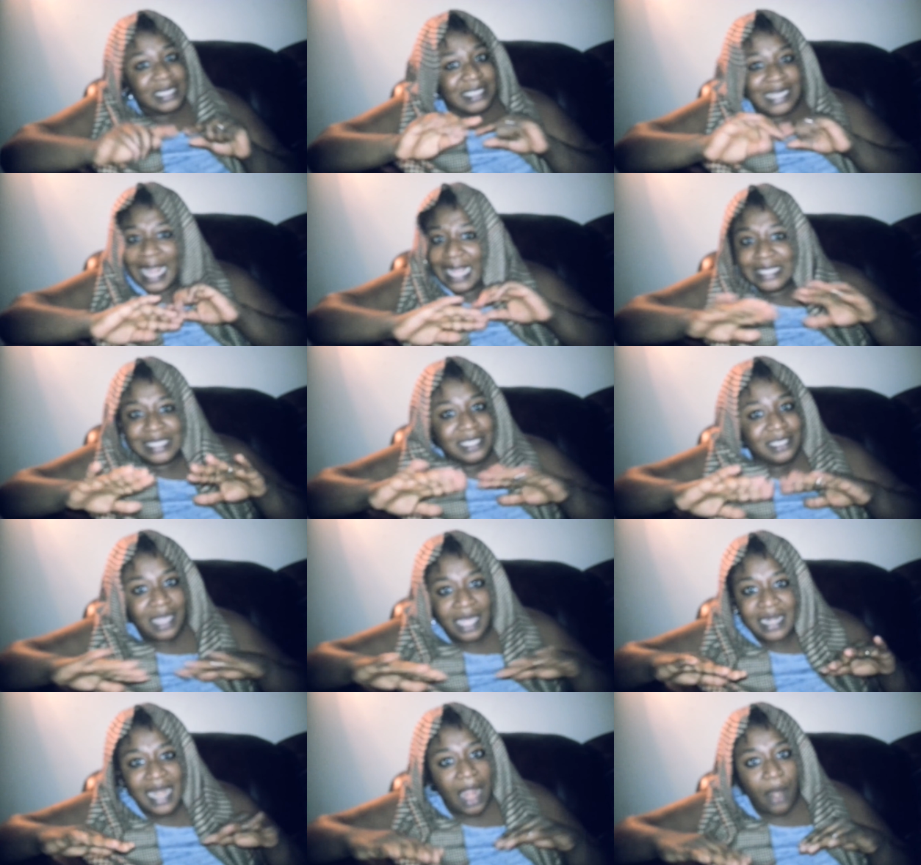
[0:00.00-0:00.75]

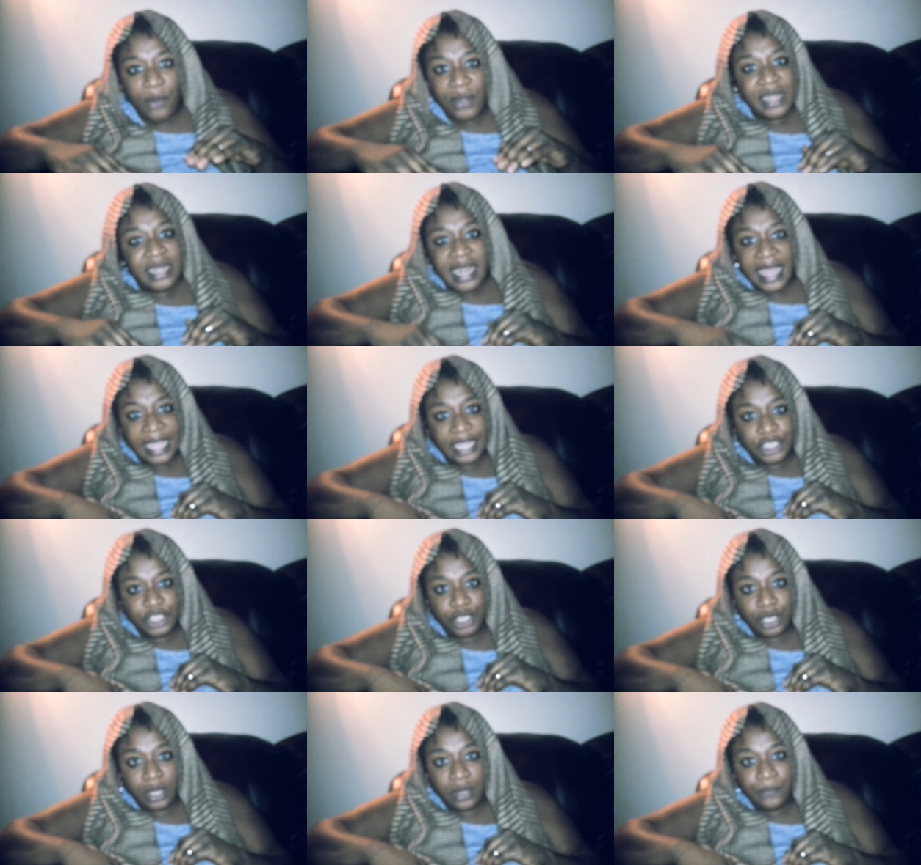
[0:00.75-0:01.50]
That's not our
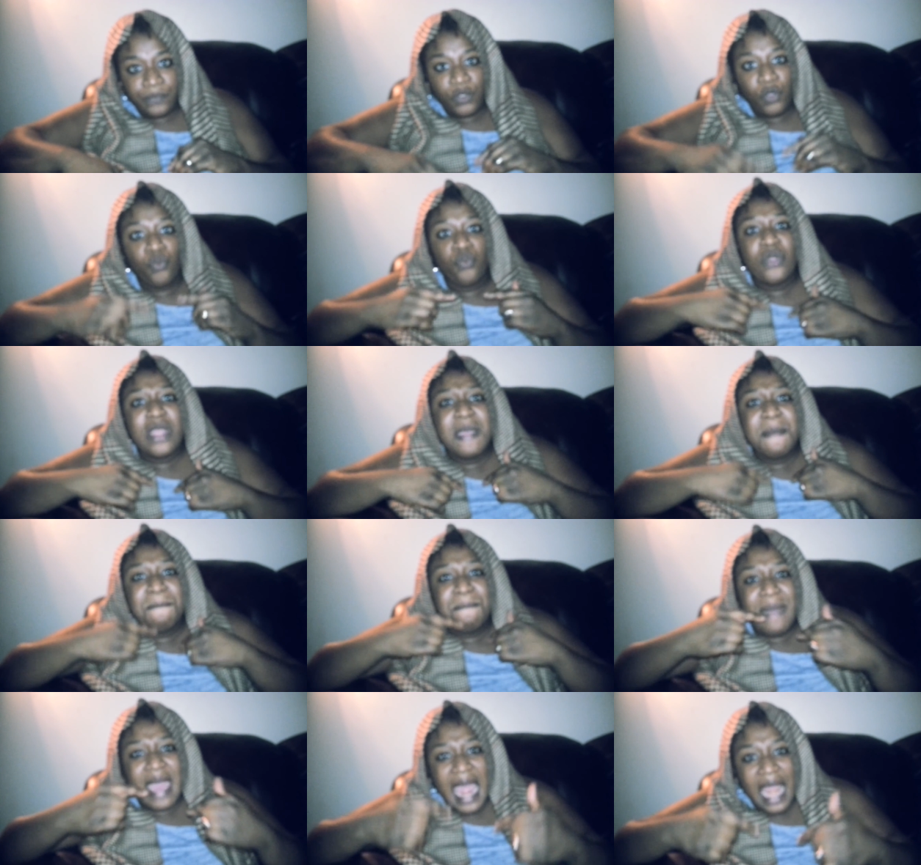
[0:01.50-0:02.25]
nature.
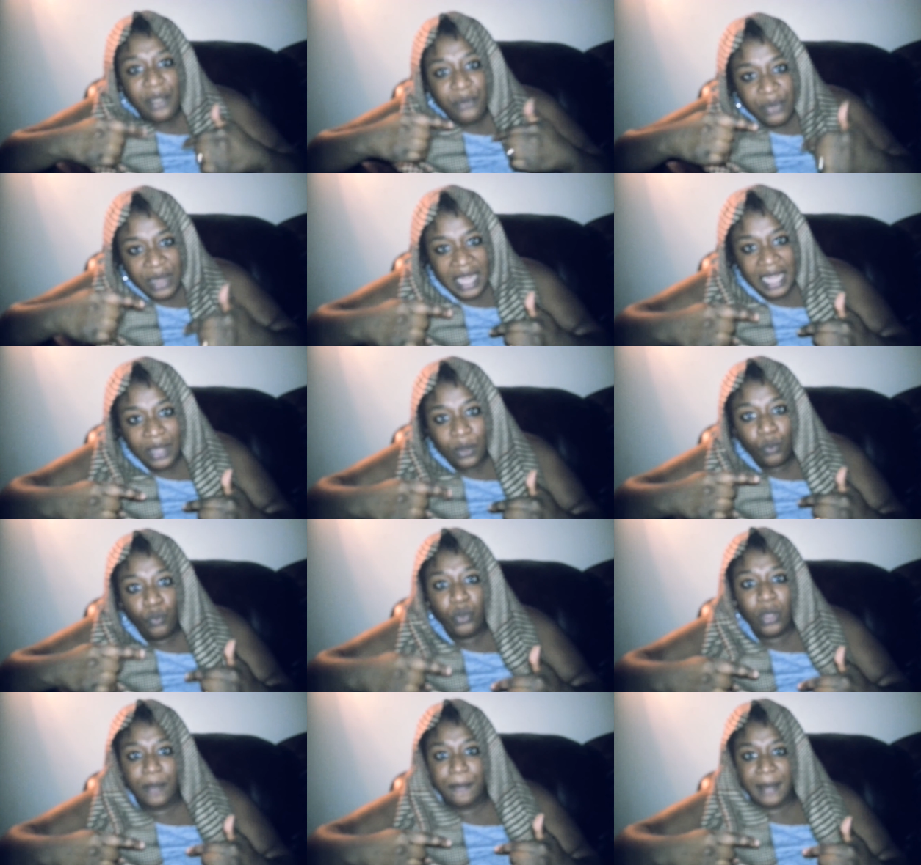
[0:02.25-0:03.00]
We marry
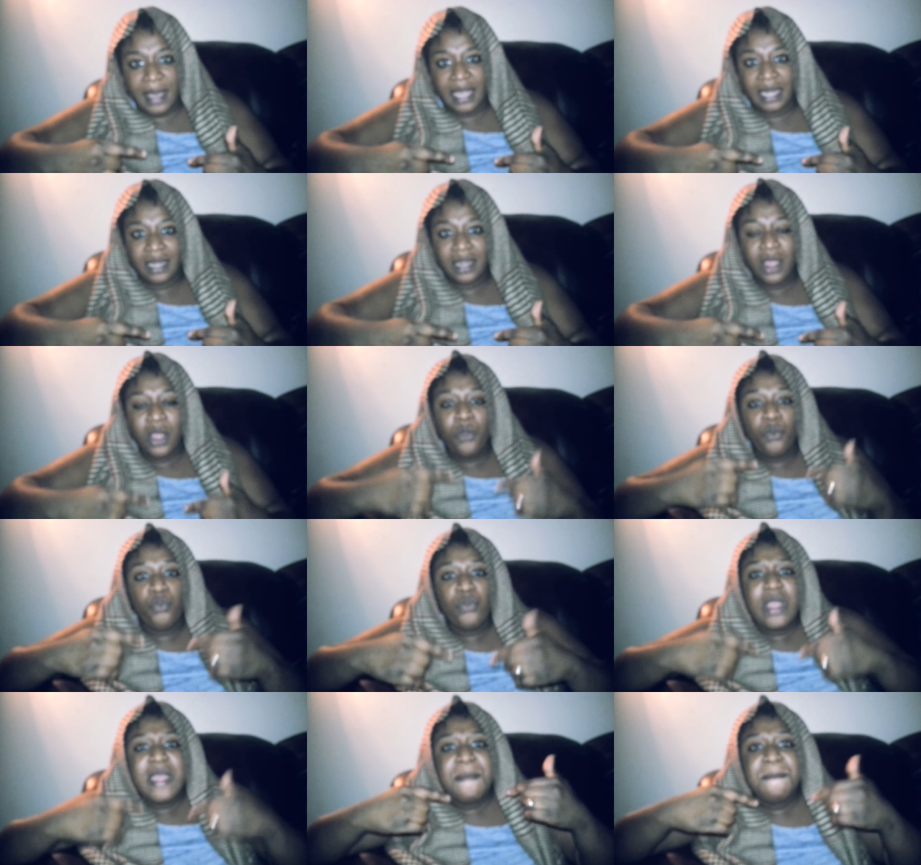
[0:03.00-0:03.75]
women.
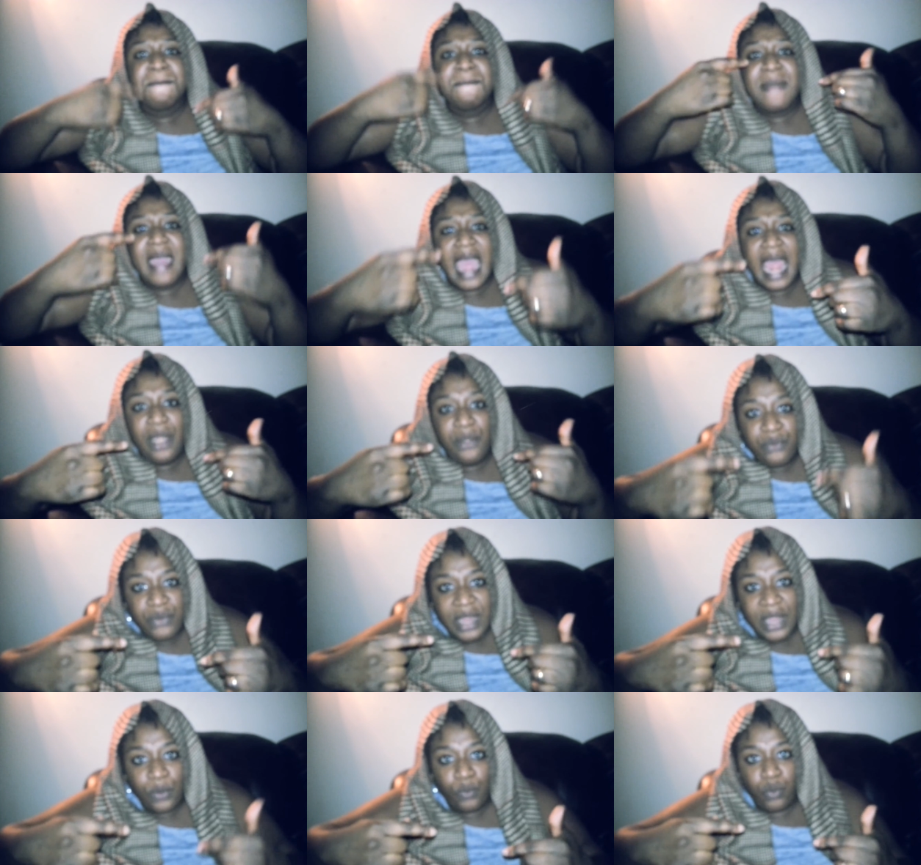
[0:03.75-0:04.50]
We
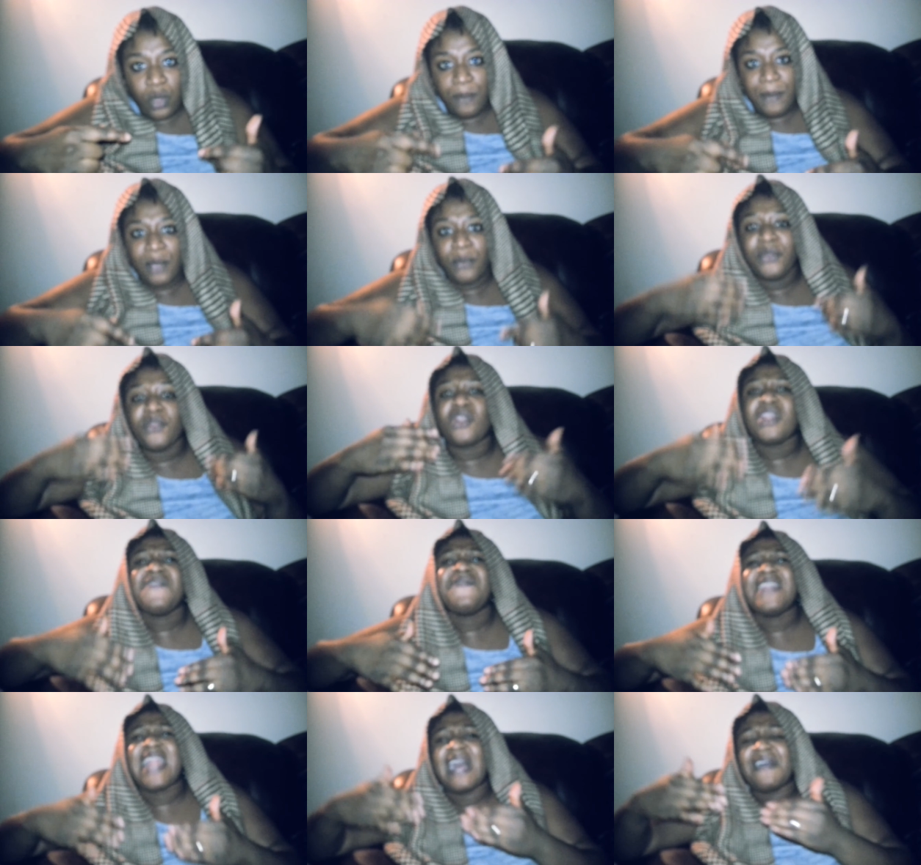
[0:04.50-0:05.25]
marry women. We
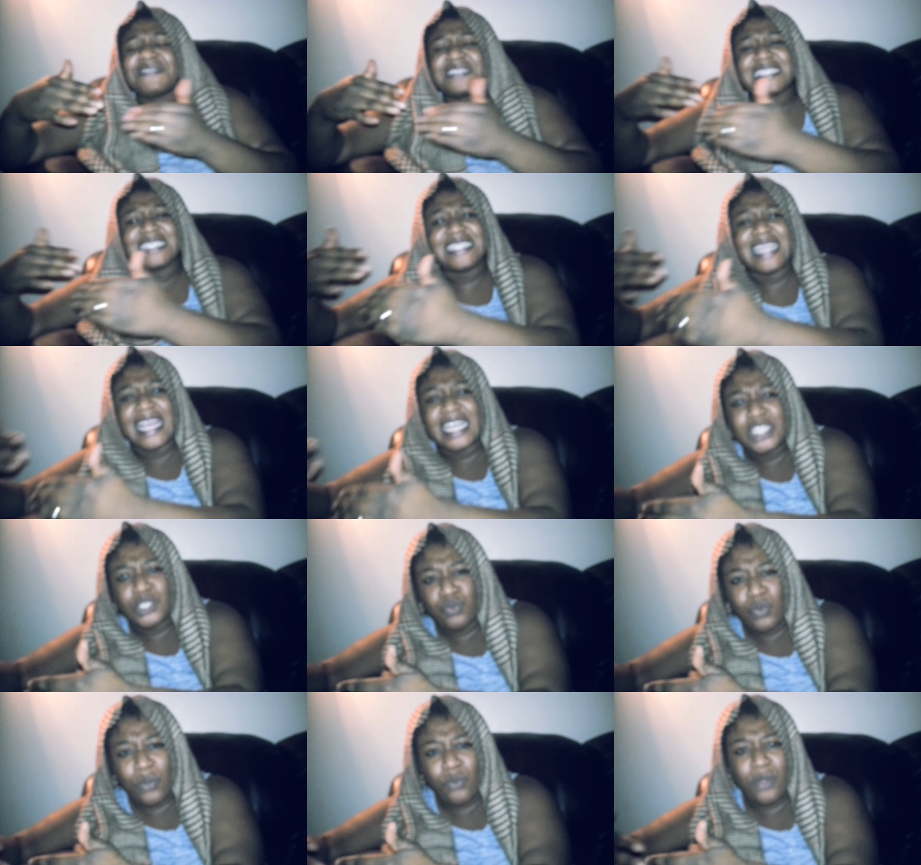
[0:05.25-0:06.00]
don't even have
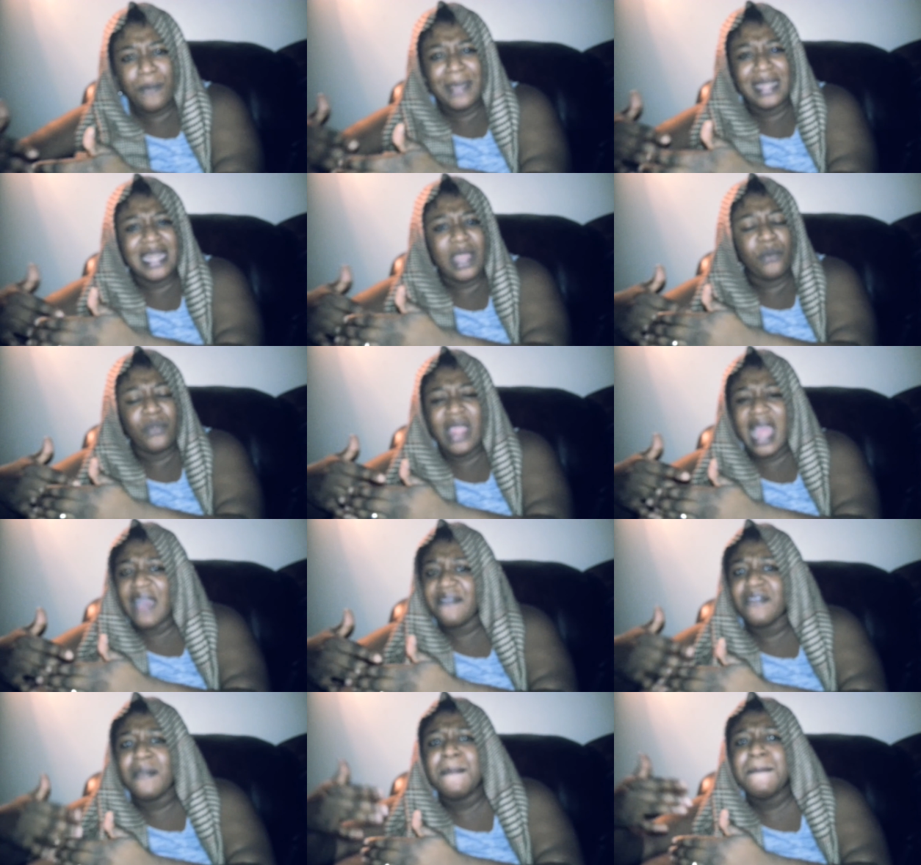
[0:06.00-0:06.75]
sex with women that we
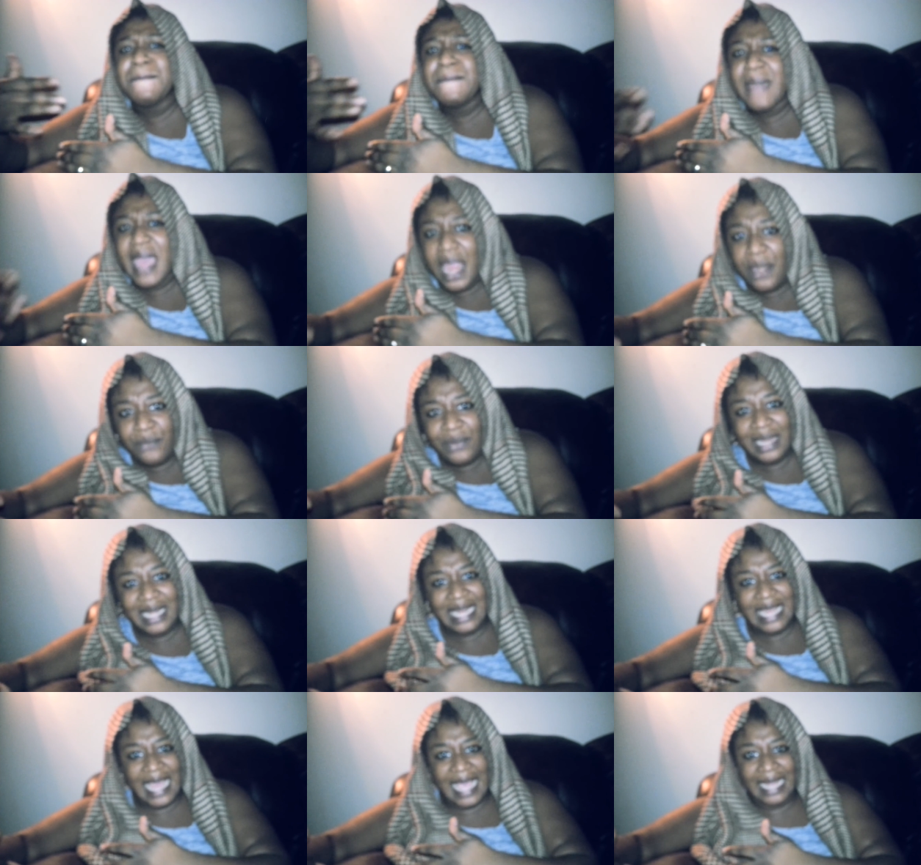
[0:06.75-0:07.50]
haven't
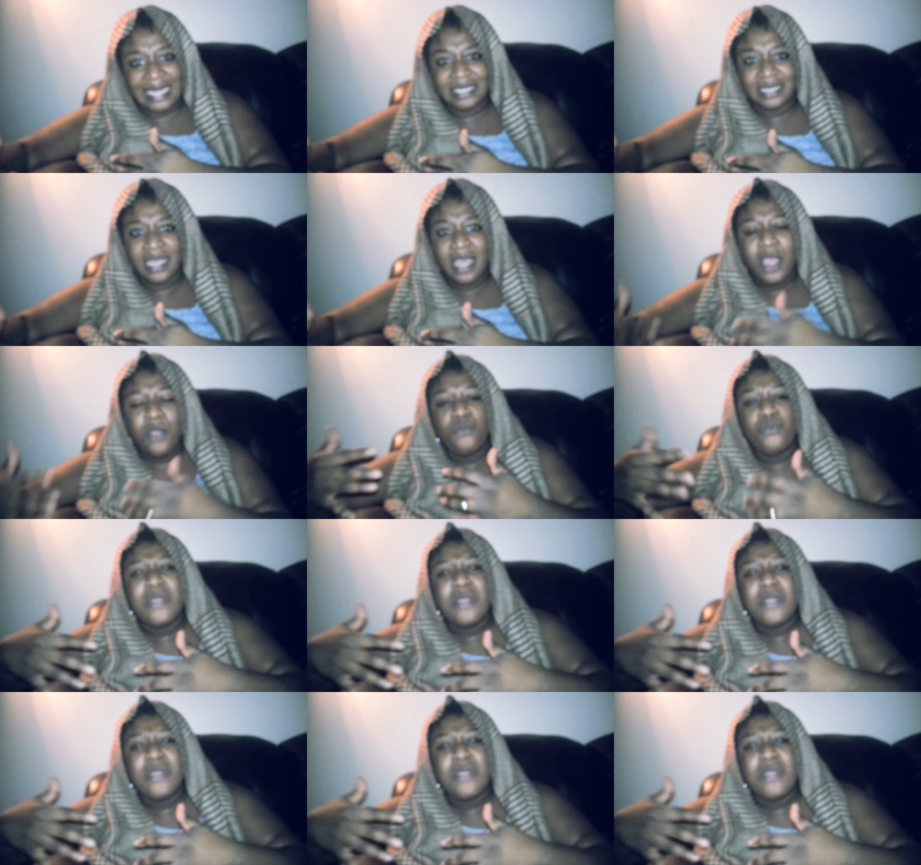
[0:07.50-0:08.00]
married yet.